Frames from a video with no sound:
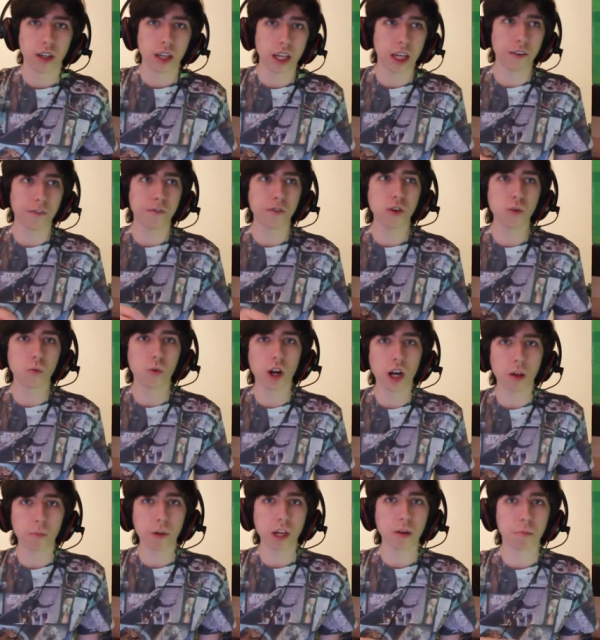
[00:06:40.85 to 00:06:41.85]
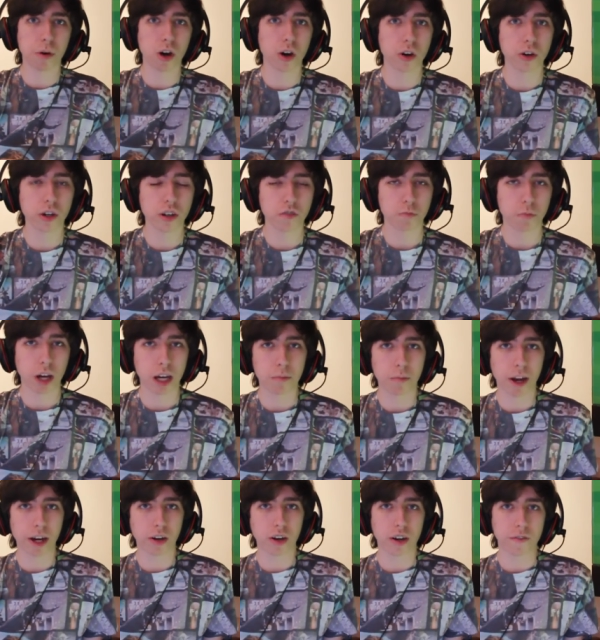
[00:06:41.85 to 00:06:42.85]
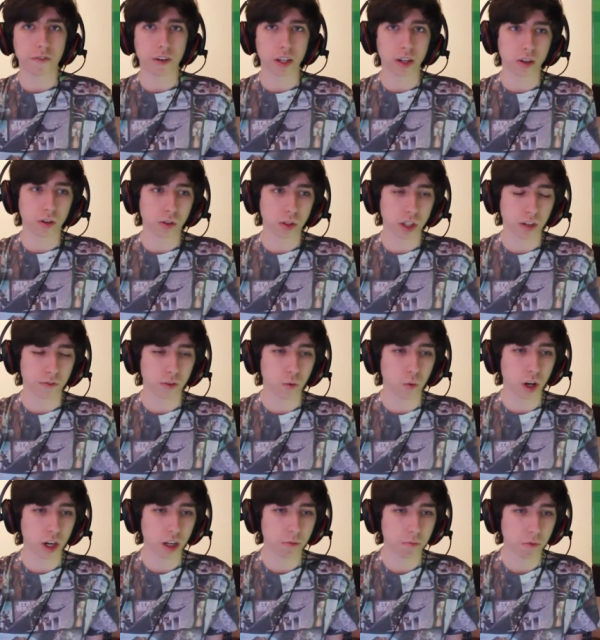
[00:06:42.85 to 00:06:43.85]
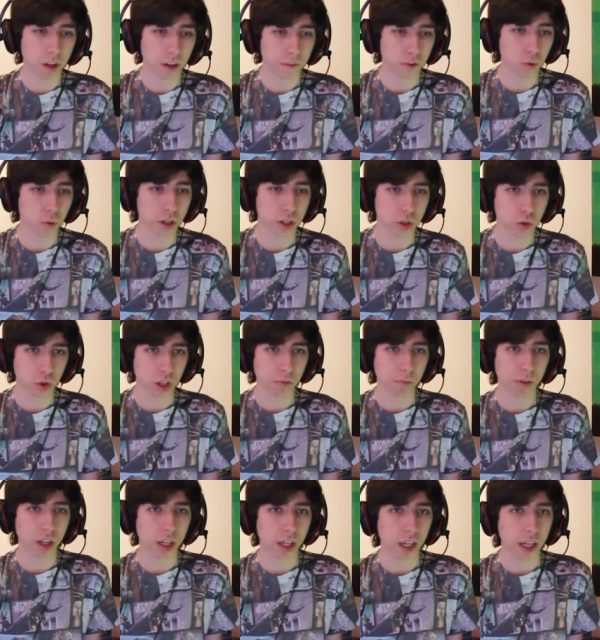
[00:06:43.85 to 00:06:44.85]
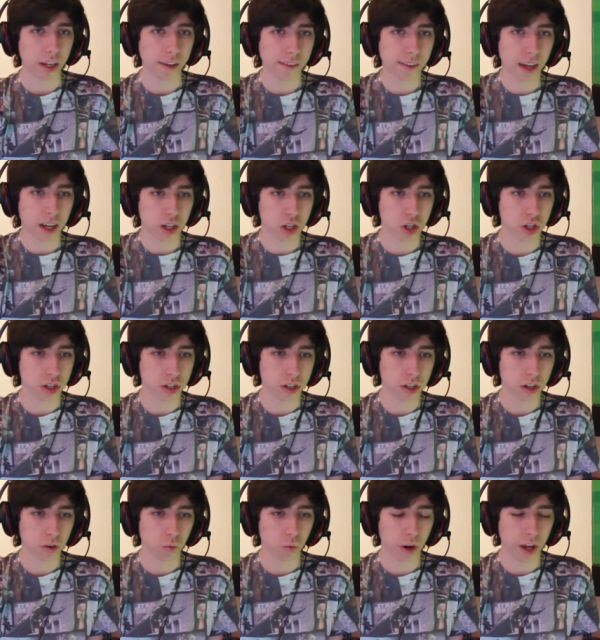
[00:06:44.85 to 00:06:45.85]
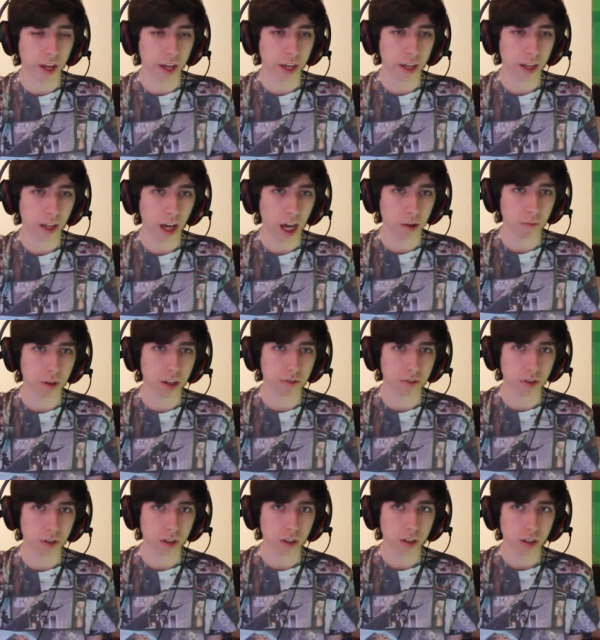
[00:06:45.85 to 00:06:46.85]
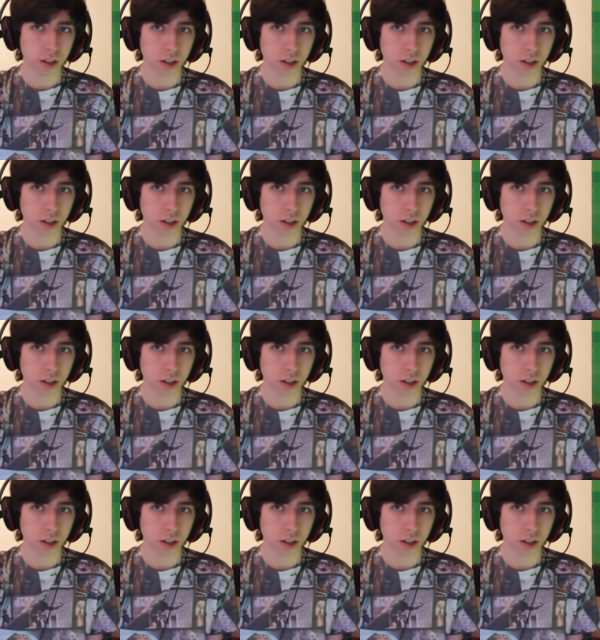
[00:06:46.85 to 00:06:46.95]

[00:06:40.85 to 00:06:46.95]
If you want to be a part of my Minecraft videos, if you want to if you want to join me in a session where I'm either